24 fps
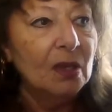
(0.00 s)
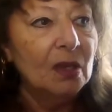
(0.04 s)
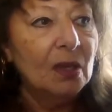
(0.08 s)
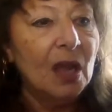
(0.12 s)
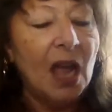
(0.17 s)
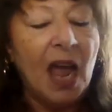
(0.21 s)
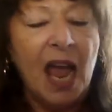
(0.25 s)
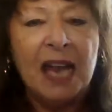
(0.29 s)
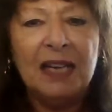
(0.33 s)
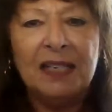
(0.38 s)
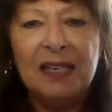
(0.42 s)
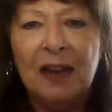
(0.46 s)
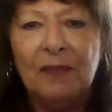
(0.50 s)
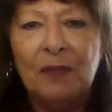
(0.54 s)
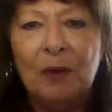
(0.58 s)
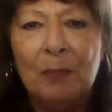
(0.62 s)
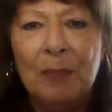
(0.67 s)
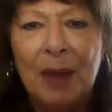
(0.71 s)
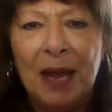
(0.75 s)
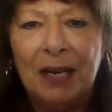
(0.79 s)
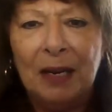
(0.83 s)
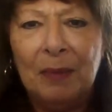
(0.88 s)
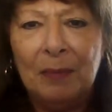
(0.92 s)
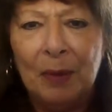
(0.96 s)
I had never
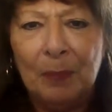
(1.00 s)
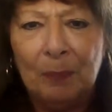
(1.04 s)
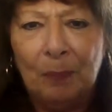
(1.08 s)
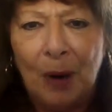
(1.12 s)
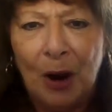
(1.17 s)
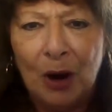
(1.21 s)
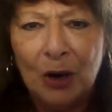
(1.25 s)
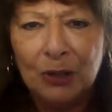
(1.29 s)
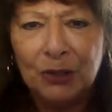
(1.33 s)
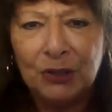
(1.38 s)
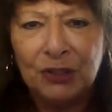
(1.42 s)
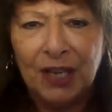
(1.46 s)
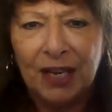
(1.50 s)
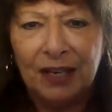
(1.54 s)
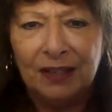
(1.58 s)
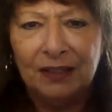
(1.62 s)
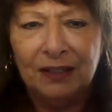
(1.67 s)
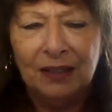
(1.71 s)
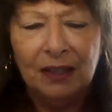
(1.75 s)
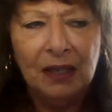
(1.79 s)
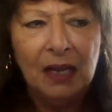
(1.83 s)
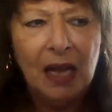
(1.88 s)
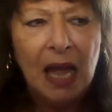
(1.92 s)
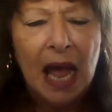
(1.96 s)
met him in
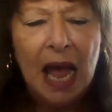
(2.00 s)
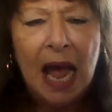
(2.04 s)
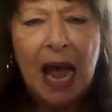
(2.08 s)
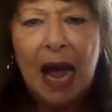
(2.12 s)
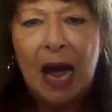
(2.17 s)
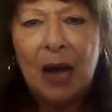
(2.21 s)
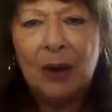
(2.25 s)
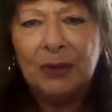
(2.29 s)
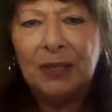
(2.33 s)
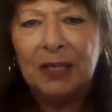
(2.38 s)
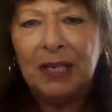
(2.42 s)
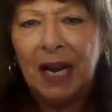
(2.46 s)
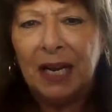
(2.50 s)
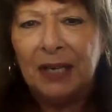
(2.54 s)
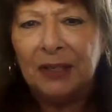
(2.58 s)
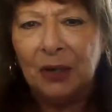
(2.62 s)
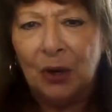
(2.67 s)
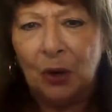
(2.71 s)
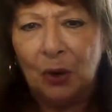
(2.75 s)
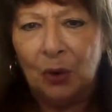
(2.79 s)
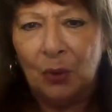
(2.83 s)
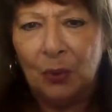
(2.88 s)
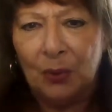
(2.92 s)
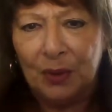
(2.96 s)
person. How did I
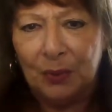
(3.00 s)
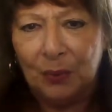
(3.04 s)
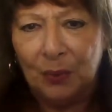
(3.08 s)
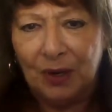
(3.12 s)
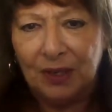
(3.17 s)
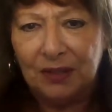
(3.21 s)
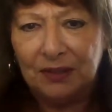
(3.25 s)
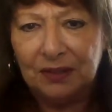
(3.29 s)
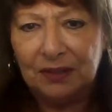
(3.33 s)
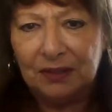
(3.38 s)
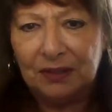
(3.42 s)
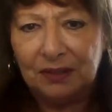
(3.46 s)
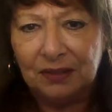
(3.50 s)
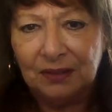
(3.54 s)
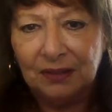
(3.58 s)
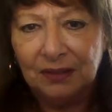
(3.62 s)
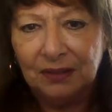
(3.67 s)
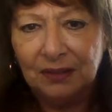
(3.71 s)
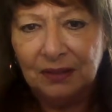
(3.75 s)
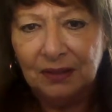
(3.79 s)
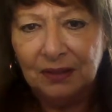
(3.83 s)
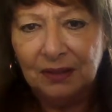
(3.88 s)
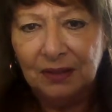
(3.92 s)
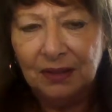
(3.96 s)
know who he was?
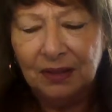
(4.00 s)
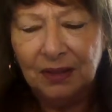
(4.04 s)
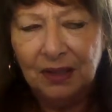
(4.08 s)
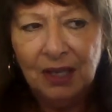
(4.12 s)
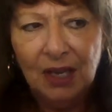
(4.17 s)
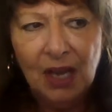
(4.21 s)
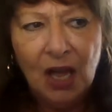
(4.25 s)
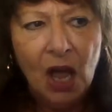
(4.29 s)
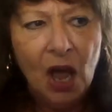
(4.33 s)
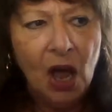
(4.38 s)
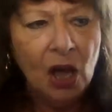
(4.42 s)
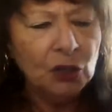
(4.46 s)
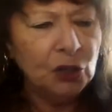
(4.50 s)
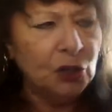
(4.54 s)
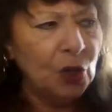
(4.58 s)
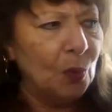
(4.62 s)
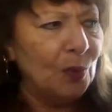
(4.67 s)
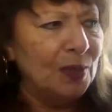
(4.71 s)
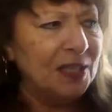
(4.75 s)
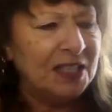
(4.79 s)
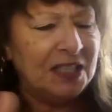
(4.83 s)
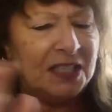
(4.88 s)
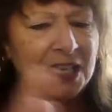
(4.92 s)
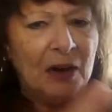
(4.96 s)
So
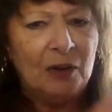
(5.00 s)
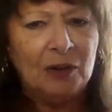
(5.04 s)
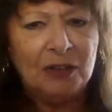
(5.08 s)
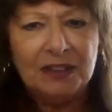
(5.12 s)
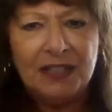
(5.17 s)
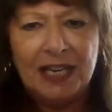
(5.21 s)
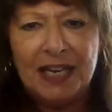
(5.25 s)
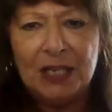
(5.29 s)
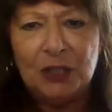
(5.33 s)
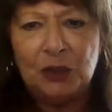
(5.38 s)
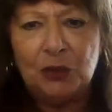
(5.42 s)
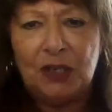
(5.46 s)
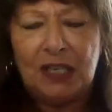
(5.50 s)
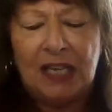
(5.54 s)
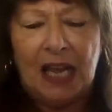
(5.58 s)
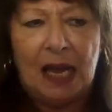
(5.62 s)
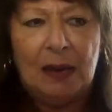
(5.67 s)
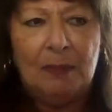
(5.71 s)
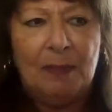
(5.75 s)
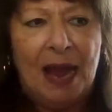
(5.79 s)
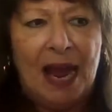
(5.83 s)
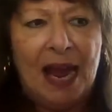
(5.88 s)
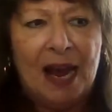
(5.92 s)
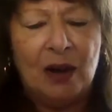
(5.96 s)
when Sarah Landry
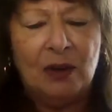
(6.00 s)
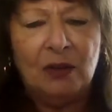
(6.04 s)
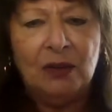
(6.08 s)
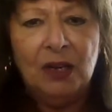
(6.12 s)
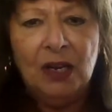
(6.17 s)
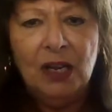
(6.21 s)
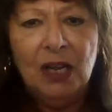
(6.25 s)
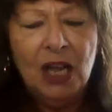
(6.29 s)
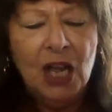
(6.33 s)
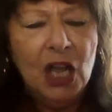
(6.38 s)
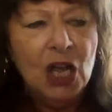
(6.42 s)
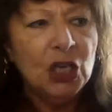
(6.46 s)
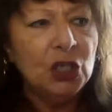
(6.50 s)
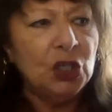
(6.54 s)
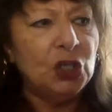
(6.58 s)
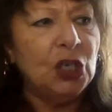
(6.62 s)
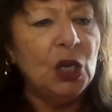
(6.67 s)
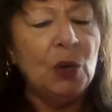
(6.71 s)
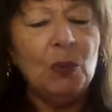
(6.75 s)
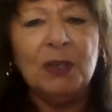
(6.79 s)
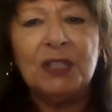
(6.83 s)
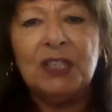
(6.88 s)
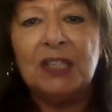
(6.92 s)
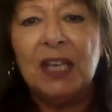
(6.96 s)
came out,
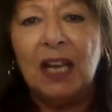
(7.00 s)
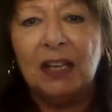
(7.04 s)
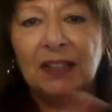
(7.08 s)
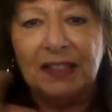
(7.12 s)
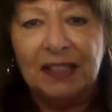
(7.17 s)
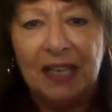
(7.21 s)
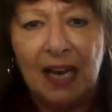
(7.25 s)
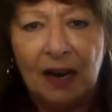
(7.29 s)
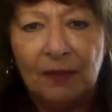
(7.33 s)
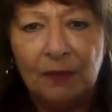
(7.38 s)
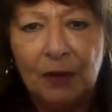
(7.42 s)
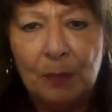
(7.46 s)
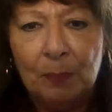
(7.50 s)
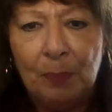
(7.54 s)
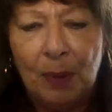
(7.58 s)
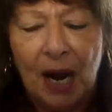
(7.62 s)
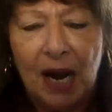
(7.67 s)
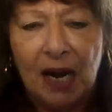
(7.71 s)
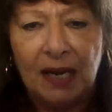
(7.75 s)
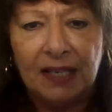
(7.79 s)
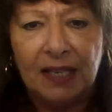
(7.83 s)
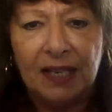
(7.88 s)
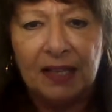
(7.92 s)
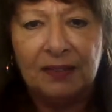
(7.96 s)
she was telling
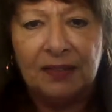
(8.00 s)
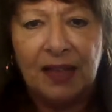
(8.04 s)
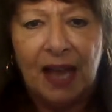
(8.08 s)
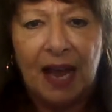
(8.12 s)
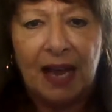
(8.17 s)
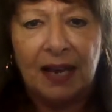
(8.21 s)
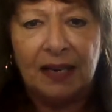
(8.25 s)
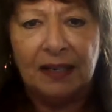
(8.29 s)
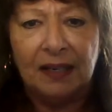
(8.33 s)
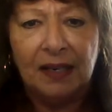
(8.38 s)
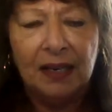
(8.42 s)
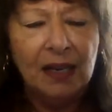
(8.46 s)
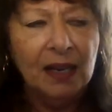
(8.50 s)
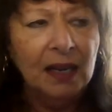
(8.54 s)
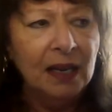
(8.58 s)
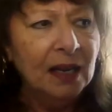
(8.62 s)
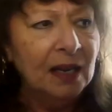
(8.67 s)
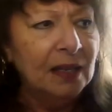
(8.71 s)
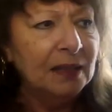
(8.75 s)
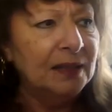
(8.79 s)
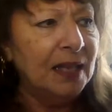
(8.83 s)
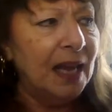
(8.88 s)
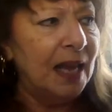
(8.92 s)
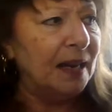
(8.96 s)
everybody that
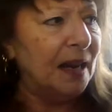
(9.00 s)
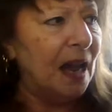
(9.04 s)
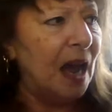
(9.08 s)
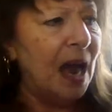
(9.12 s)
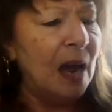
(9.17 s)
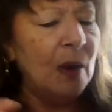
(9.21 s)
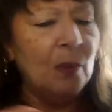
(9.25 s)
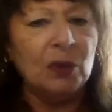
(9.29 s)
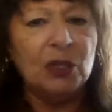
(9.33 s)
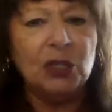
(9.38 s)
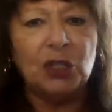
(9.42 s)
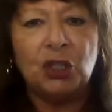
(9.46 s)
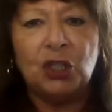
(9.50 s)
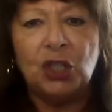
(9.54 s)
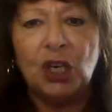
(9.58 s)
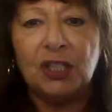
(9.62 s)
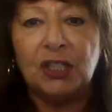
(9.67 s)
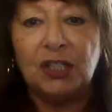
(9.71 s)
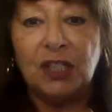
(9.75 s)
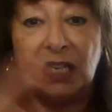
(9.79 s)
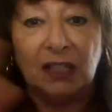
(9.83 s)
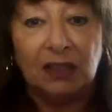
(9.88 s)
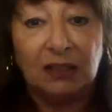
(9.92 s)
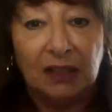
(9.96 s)
I was
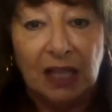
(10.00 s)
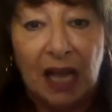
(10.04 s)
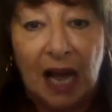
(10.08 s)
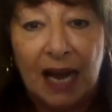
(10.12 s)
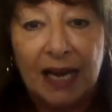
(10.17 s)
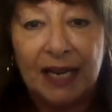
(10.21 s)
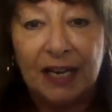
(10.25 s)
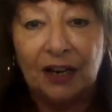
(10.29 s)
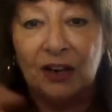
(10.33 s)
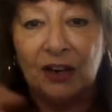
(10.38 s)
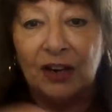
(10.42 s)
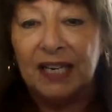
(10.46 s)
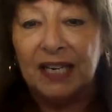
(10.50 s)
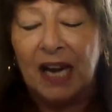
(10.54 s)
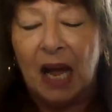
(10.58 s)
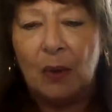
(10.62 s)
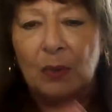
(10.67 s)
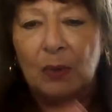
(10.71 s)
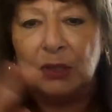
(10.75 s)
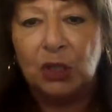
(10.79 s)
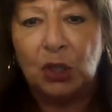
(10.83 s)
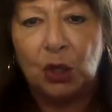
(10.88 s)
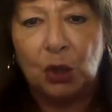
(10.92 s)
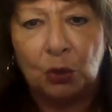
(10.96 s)
just a liar and I
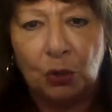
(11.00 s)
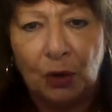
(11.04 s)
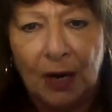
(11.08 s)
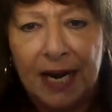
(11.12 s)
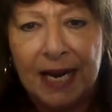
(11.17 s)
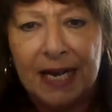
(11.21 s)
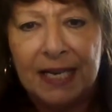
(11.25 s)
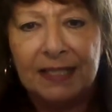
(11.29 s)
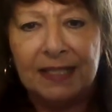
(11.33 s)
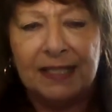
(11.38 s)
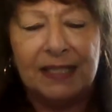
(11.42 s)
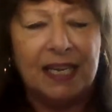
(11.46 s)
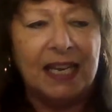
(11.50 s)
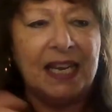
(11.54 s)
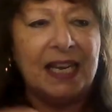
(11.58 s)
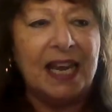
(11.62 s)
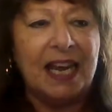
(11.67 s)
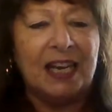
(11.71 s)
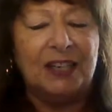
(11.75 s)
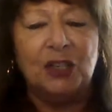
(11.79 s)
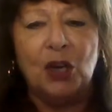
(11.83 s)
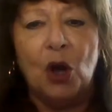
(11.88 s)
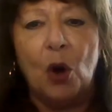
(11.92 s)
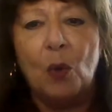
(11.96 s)
was crazy
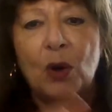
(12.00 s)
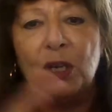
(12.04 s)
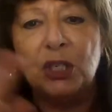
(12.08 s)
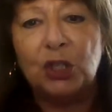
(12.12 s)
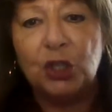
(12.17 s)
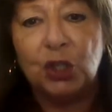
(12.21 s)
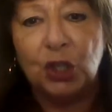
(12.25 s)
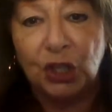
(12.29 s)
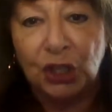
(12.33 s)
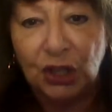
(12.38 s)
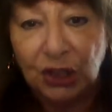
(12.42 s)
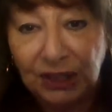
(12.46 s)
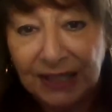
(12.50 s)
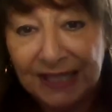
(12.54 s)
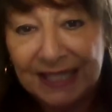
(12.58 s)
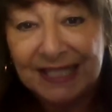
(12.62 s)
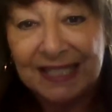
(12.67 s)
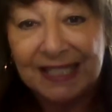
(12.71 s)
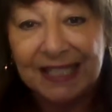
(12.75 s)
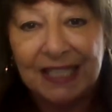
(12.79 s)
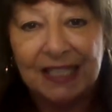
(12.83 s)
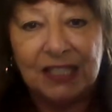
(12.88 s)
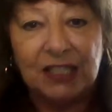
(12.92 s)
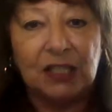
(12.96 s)
and no one should
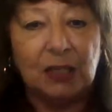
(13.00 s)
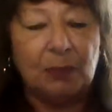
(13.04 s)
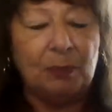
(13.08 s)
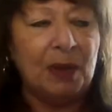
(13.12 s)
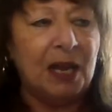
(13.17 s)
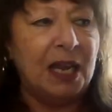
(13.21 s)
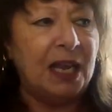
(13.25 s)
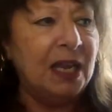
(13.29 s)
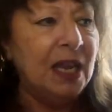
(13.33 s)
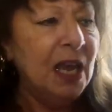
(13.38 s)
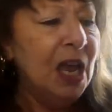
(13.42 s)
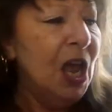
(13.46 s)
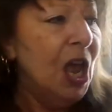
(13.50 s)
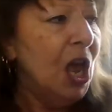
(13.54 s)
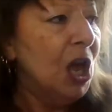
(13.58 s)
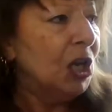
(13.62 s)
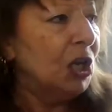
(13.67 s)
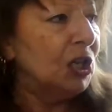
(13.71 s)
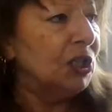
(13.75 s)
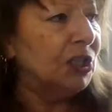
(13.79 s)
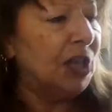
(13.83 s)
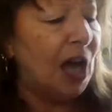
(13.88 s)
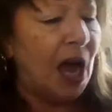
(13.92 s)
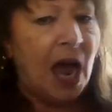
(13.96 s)
listen to me
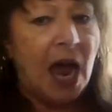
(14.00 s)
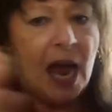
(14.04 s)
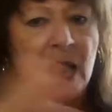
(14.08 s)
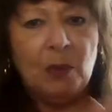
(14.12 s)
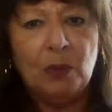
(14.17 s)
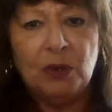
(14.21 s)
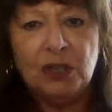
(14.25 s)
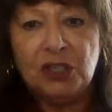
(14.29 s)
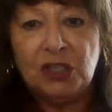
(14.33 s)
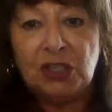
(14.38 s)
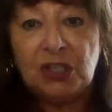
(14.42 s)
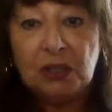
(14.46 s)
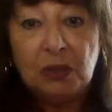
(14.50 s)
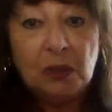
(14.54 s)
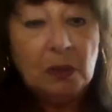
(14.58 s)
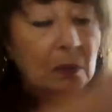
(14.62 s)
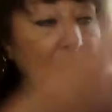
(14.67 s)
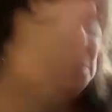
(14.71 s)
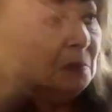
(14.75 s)
because I was